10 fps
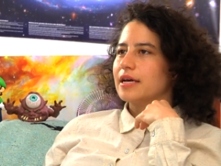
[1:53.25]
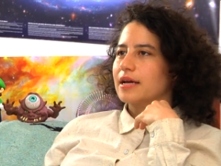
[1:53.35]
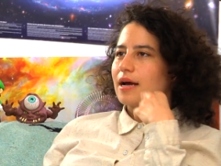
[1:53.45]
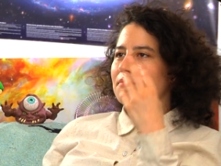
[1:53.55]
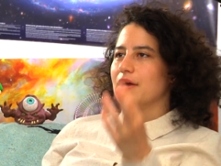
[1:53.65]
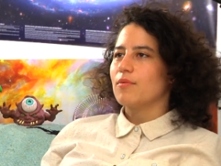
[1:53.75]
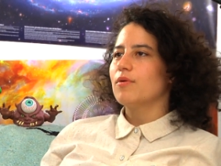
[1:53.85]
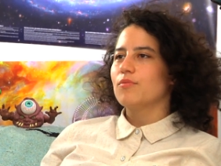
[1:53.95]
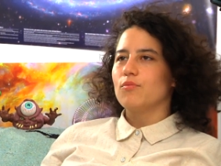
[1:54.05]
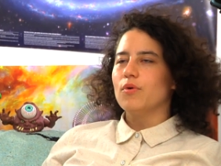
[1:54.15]
I like, I'm like,
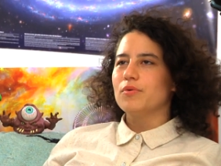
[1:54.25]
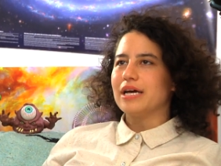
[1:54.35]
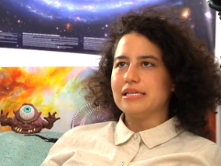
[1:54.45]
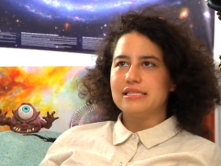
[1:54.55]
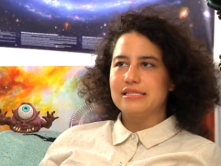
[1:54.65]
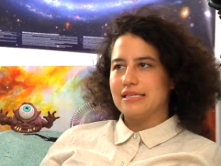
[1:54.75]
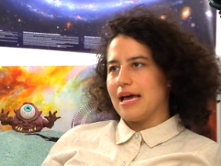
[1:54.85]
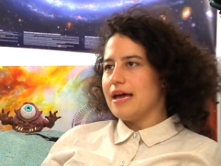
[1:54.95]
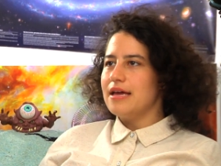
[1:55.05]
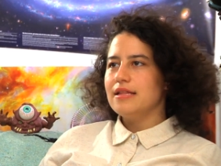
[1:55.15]
what, what would I
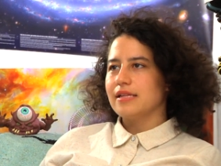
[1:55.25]
say?